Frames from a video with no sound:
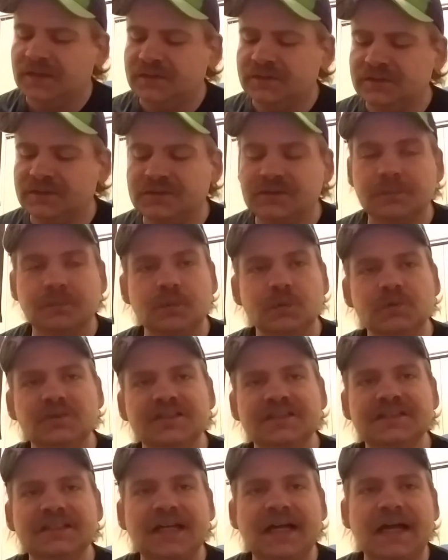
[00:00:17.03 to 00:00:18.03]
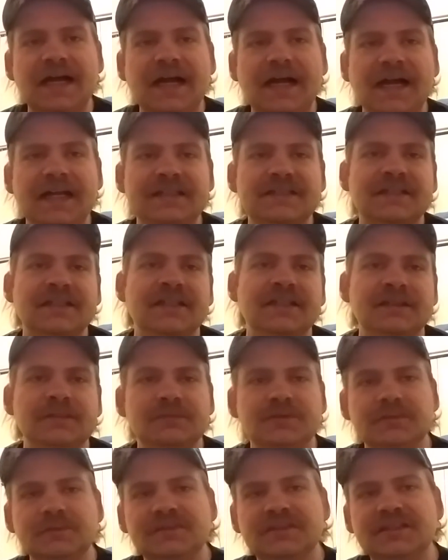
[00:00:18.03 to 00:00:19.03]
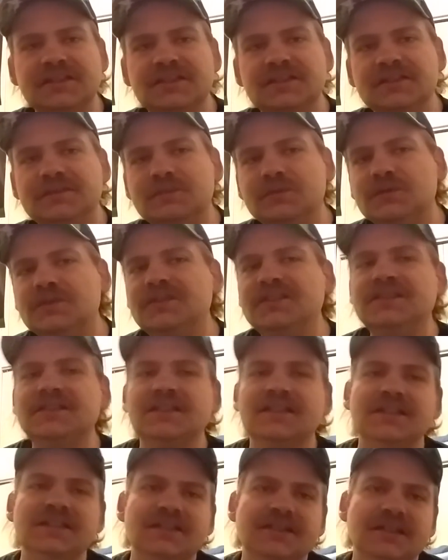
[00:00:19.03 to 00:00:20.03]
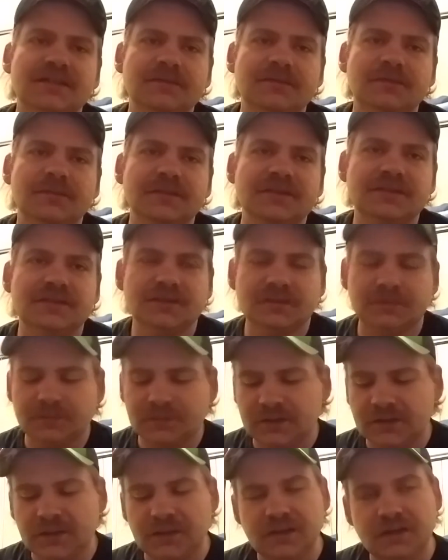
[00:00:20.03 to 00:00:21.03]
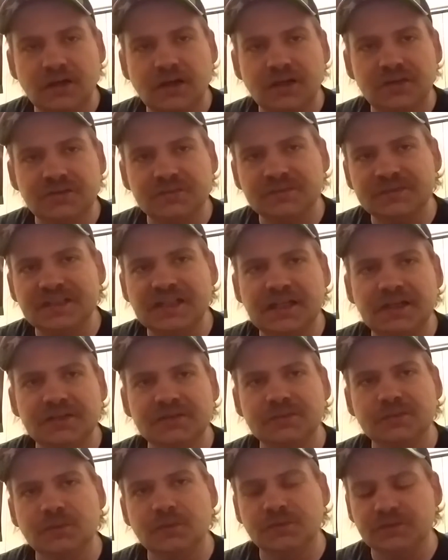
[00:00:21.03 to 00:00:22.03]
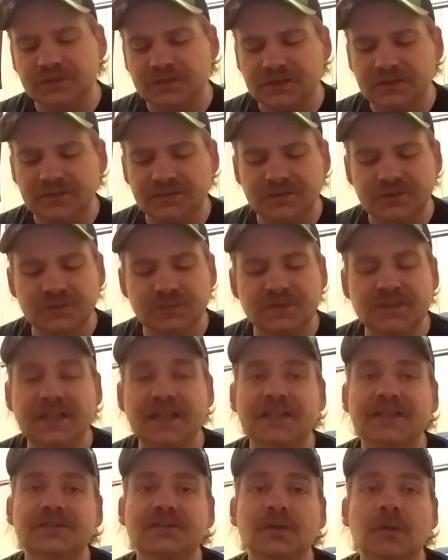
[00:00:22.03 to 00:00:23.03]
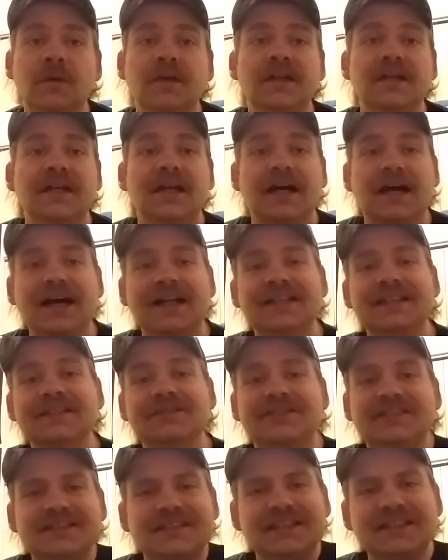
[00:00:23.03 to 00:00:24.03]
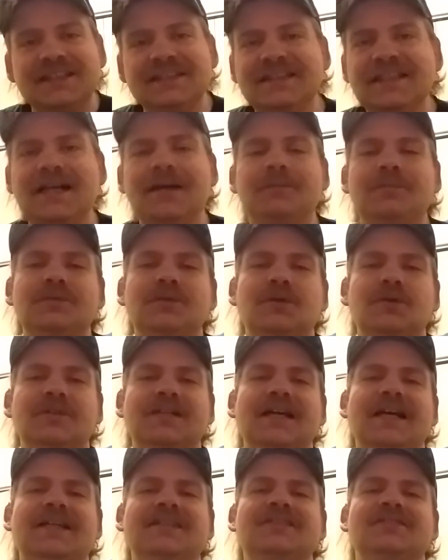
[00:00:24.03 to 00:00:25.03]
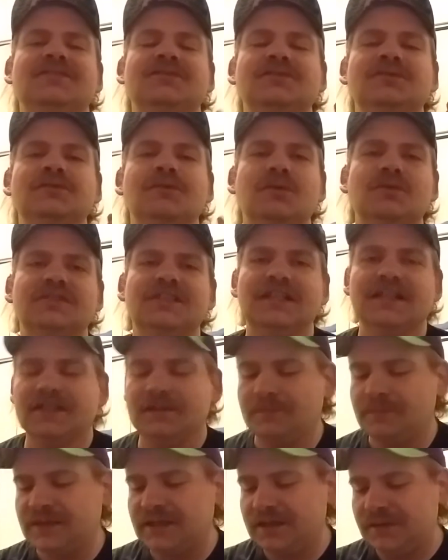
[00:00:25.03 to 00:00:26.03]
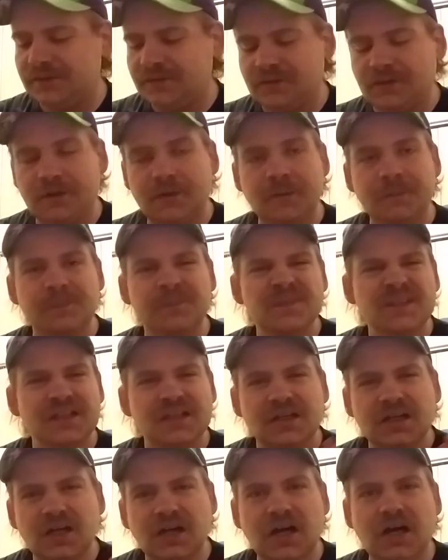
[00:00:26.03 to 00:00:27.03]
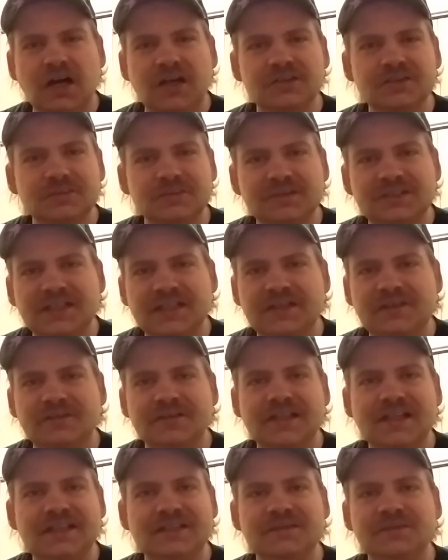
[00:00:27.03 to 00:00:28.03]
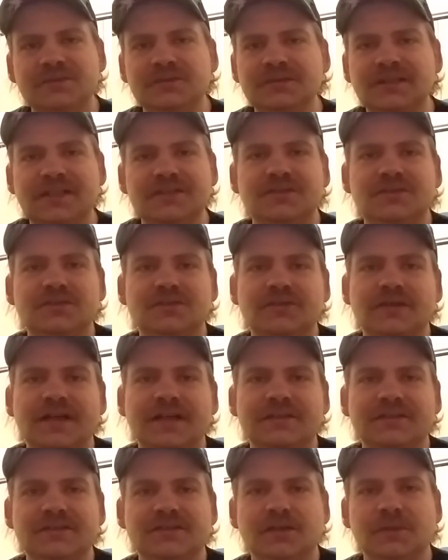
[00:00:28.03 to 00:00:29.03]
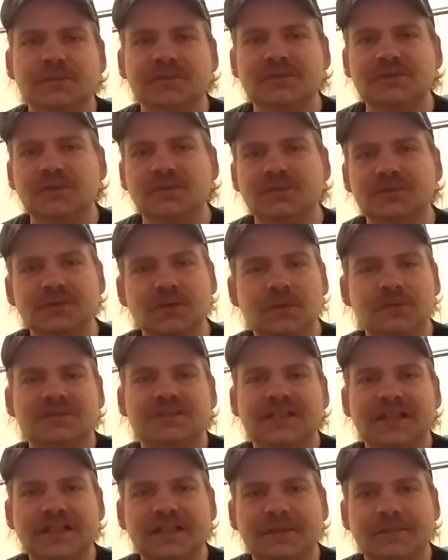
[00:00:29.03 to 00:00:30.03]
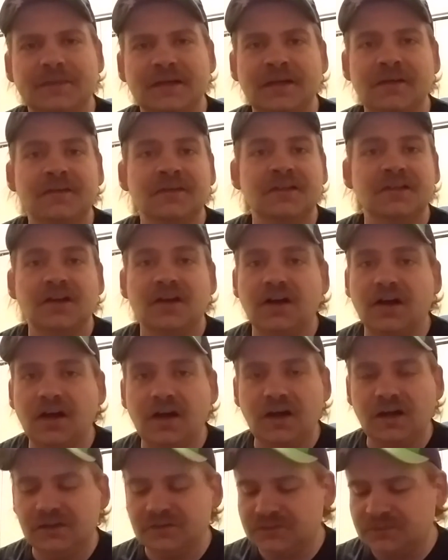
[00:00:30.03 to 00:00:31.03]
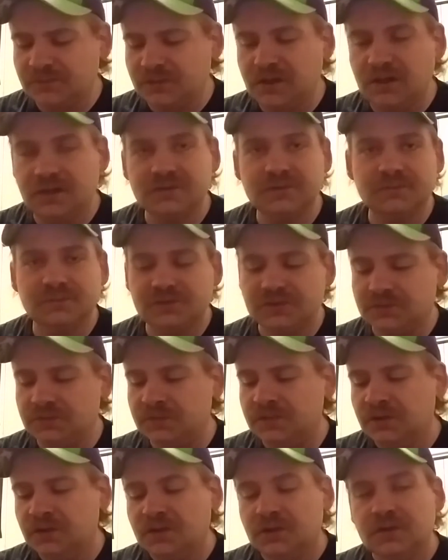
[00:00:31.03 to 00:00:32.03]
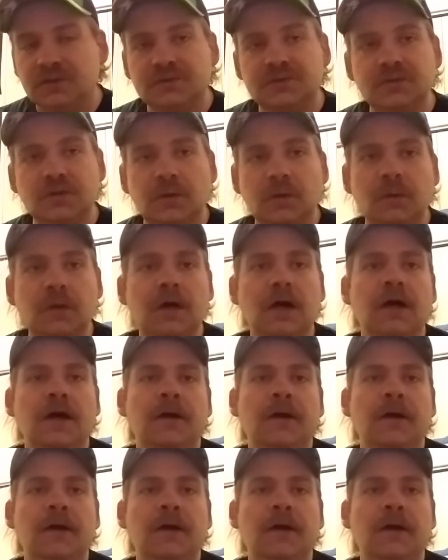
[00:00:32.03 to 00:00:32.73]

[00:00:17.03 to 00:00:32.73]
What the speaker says: There's some movies. I sent him some Disney movies, and he sends me some awesome titles from over there in the UK. So I'll leave his link down below, guys, and you can go check him out. Awesome channel, guys. If you're not subscribed to Kermit's Ghost, go check him out. Awesome dude. So